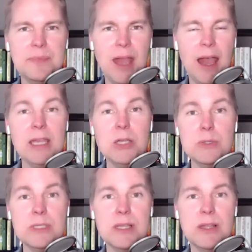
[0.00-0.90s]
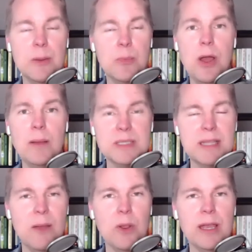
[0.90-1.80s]
I used the prompts
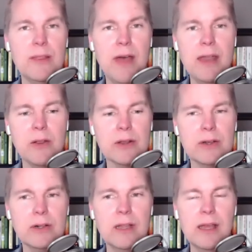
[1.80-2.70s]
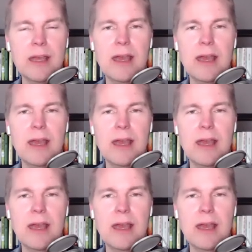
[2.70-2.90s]
that were in that article.